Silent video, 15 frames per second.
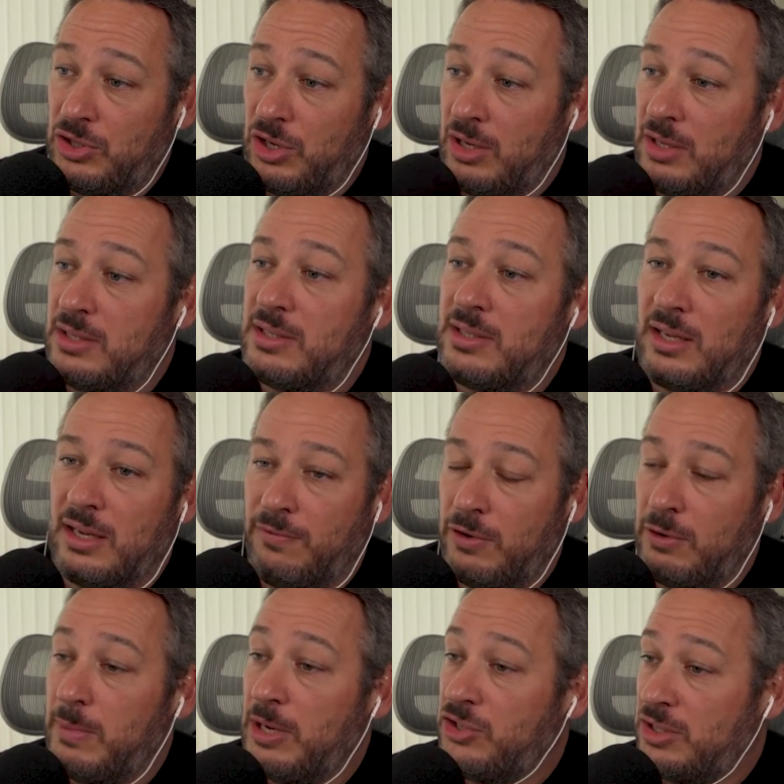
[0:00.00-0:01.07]
is
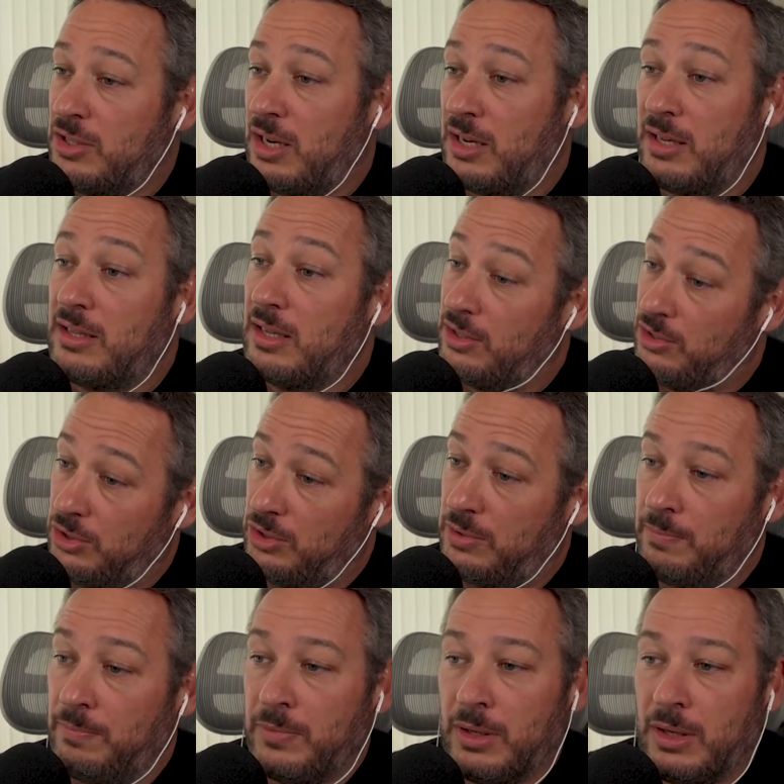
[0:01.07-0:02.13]
information architecture,
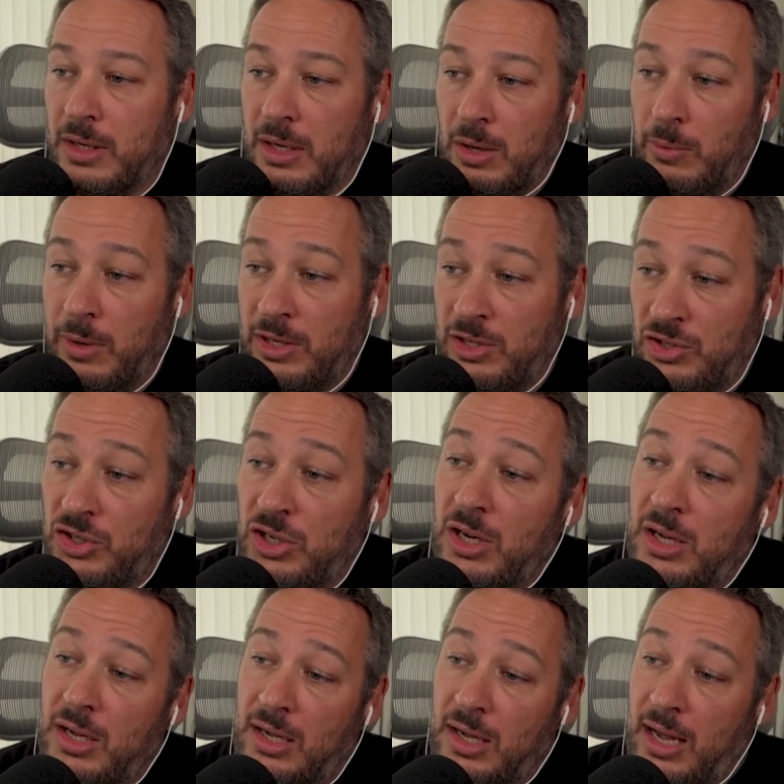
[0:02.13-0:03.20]
which
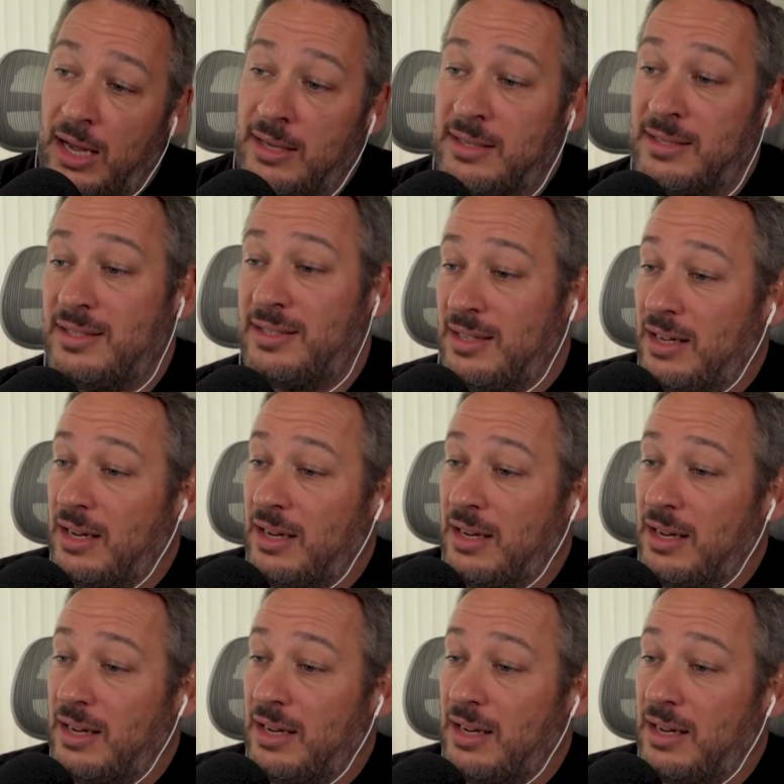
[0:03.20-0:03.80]
is